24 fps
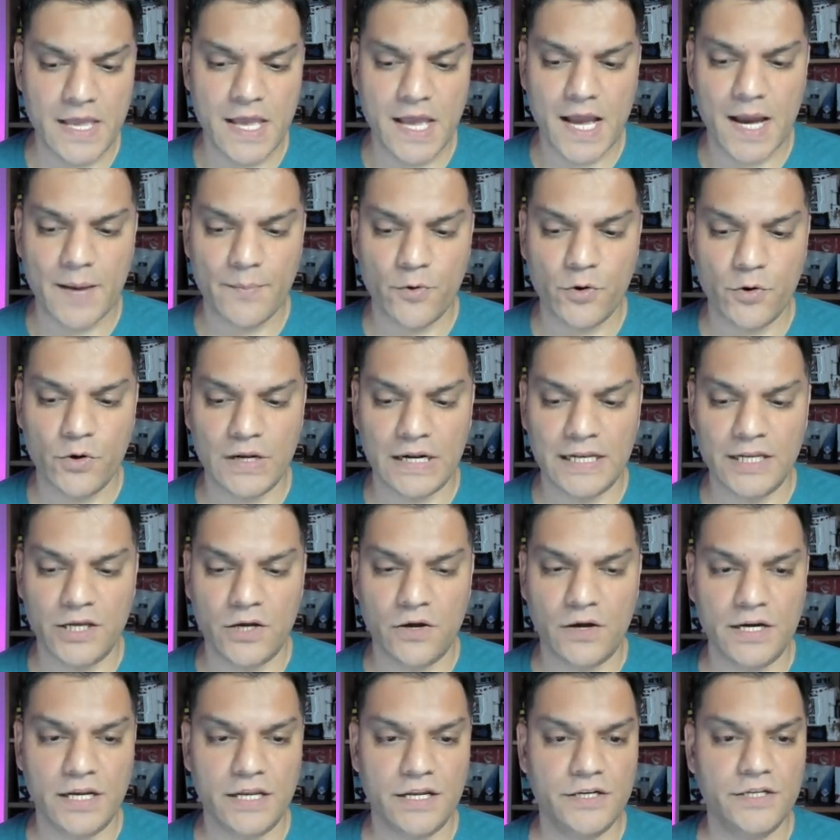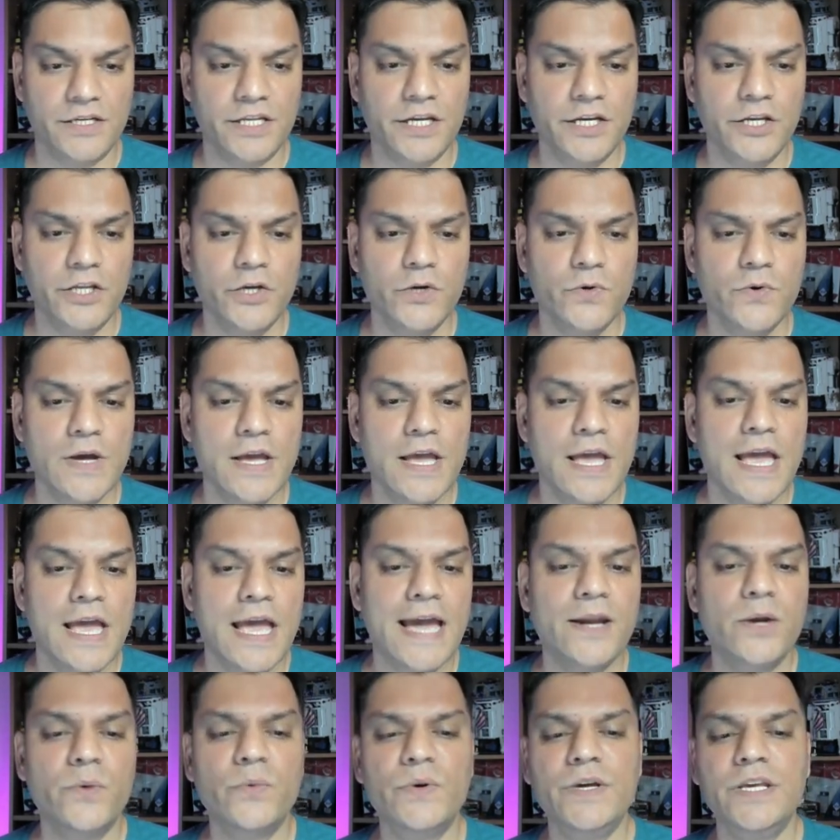I'm gonna click on continue.
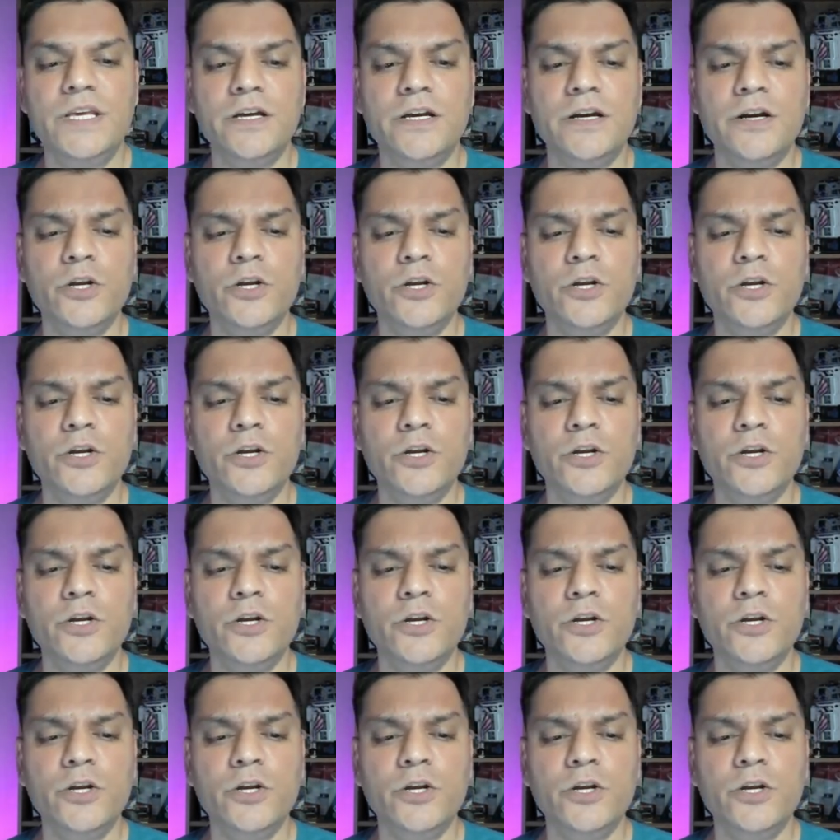And over here,